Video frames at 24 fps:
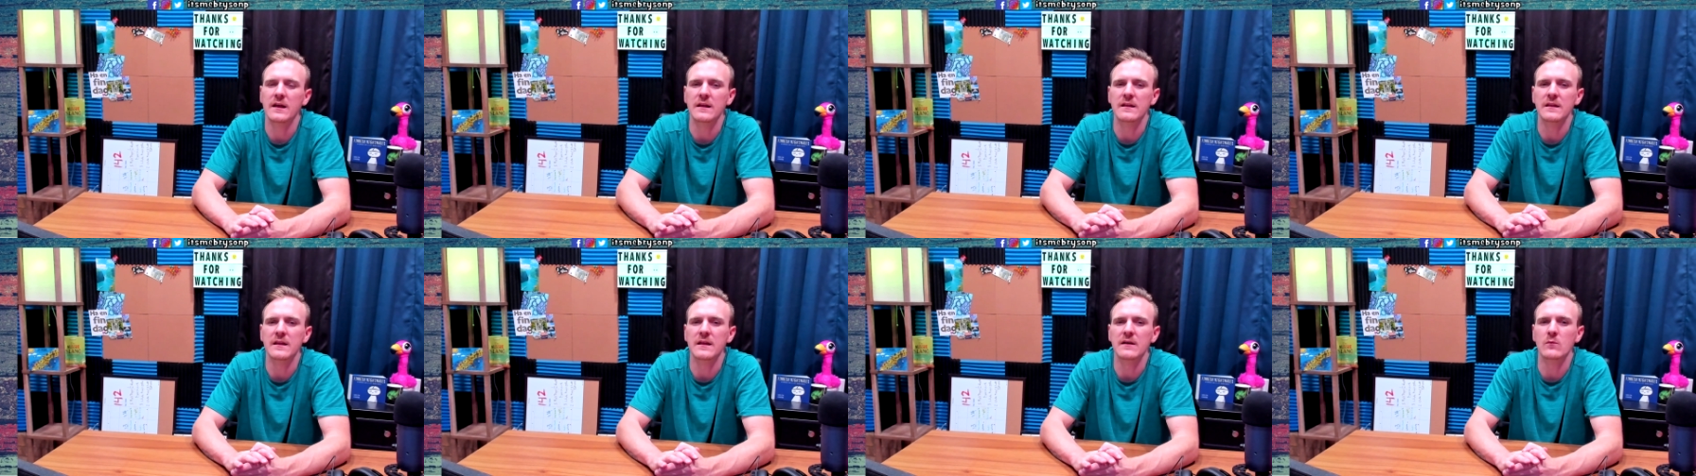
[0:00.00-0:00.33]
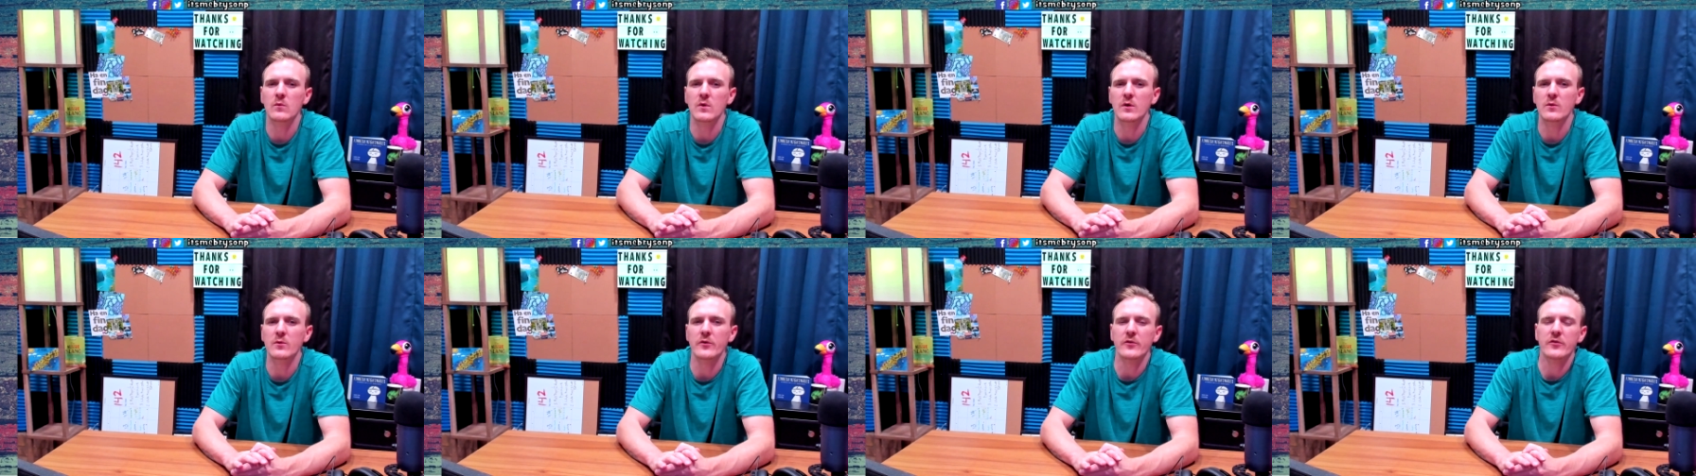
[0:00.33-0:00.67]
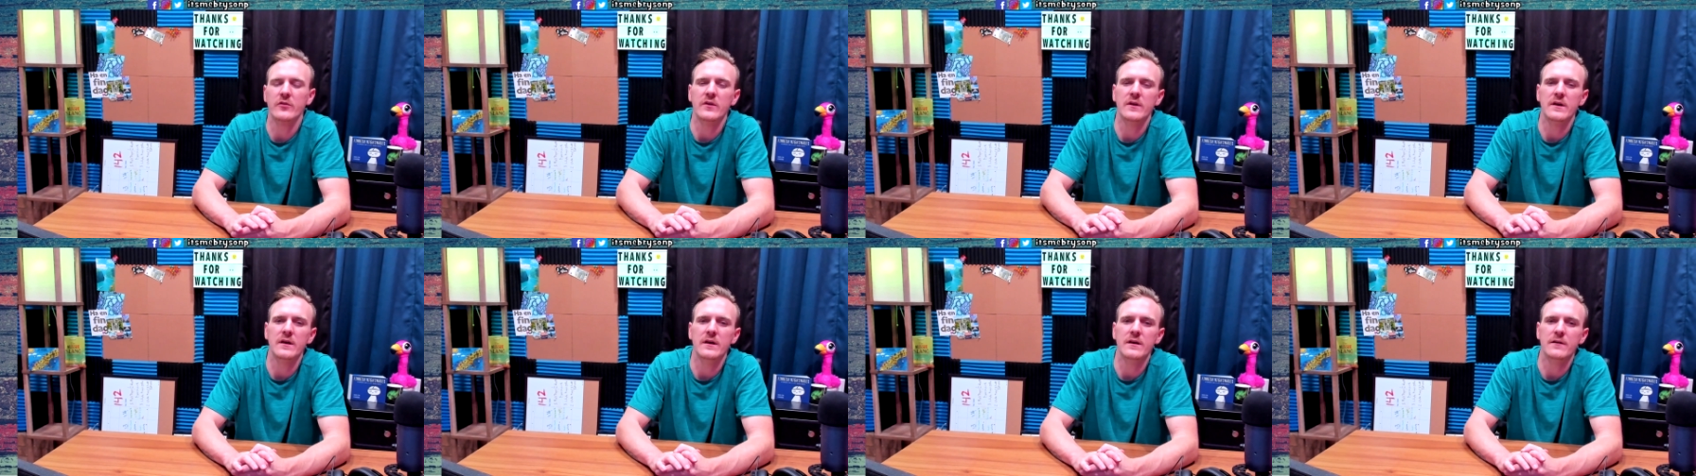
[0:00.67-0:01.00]
and then we will
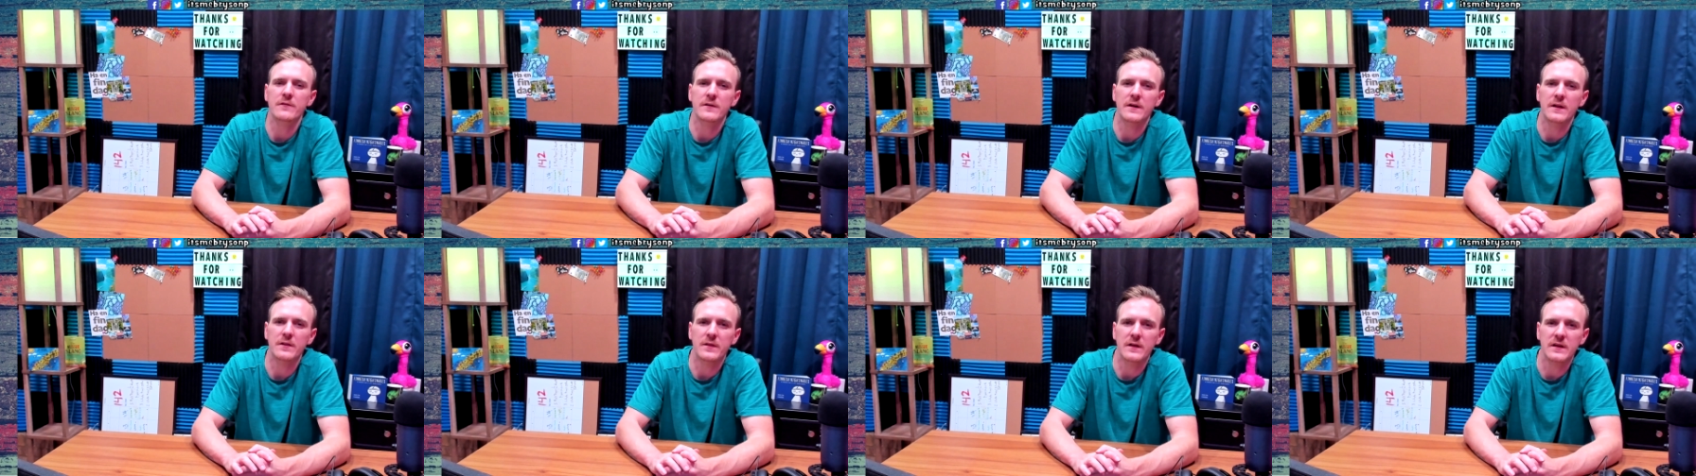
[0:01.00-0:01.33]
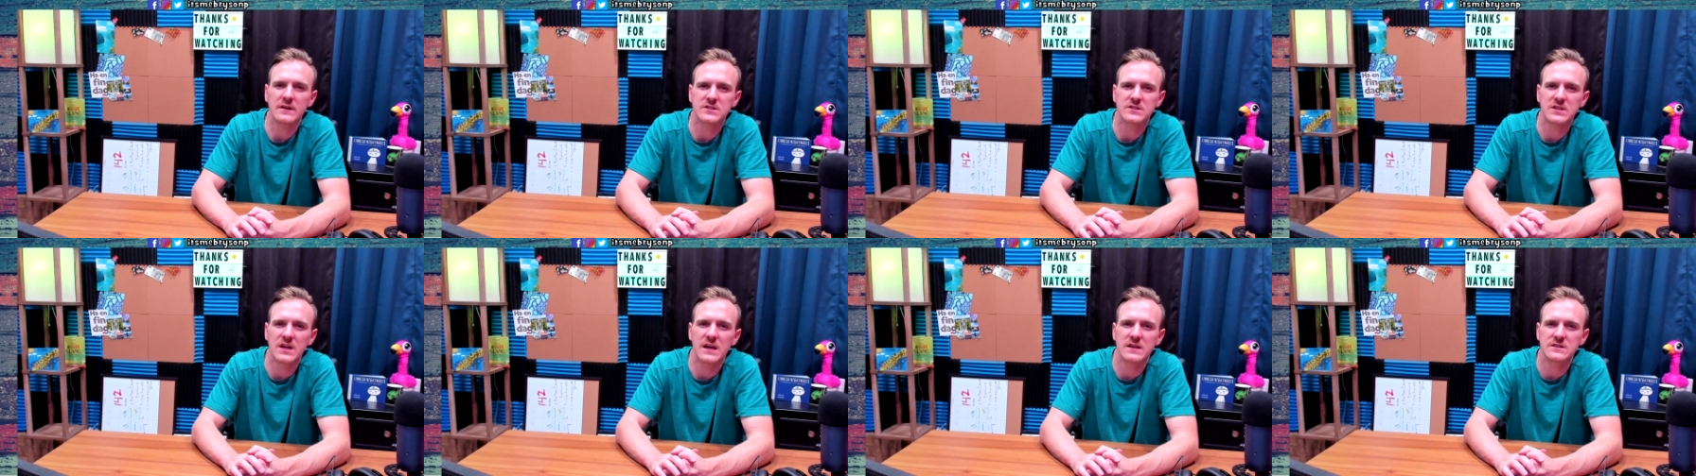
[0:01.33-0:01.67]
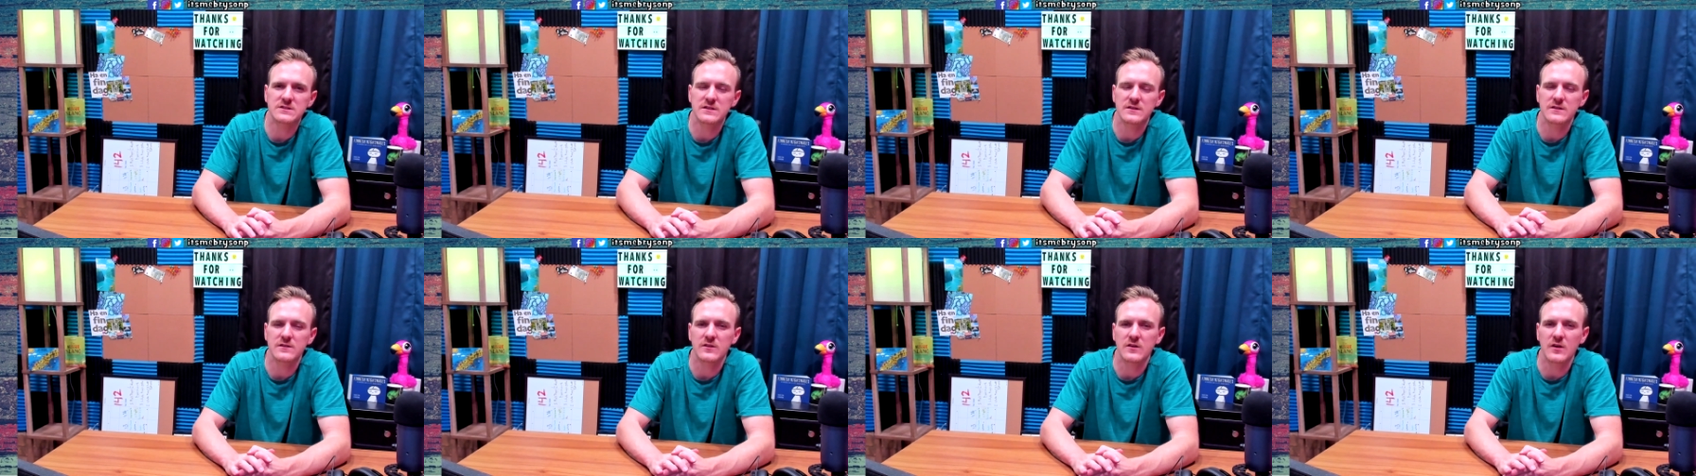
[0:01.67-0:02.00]
see if anything
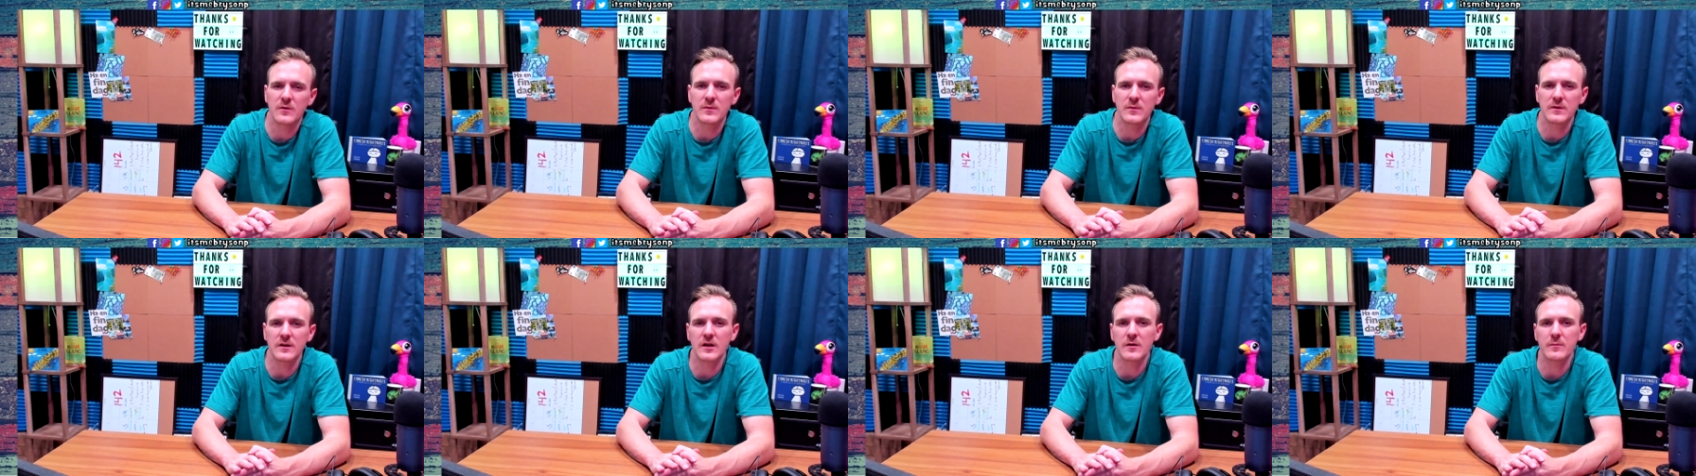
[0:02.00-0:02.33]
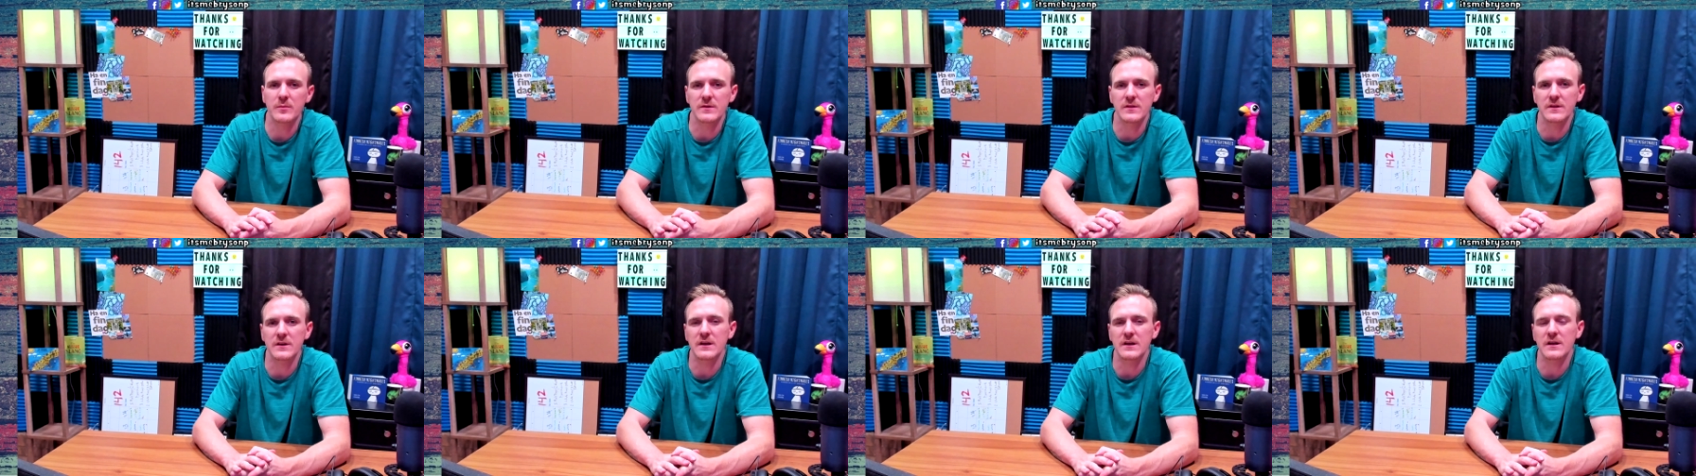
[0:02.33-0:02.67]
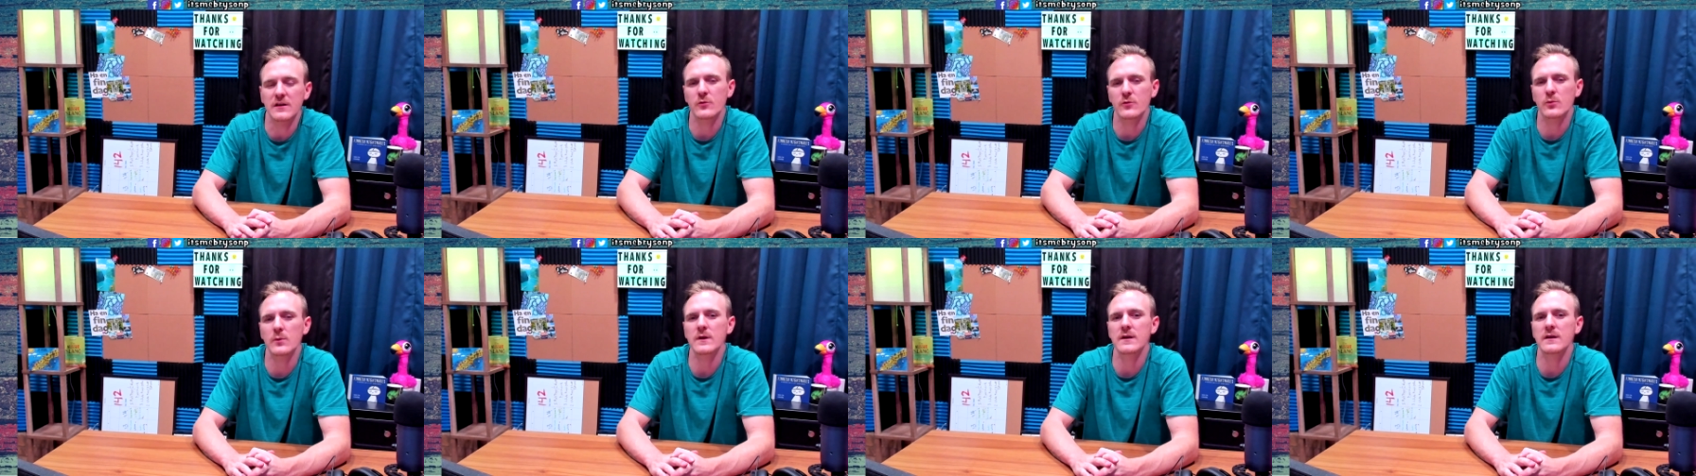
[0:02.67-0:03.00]
changes coming up in the
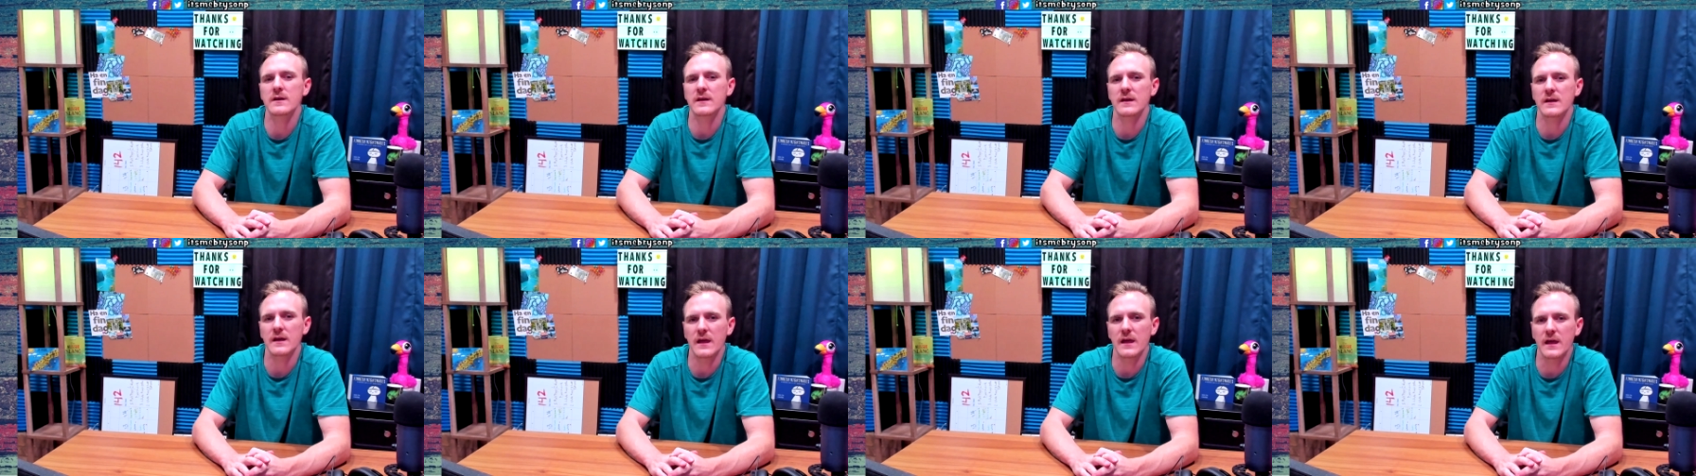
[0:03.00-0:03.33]
next week,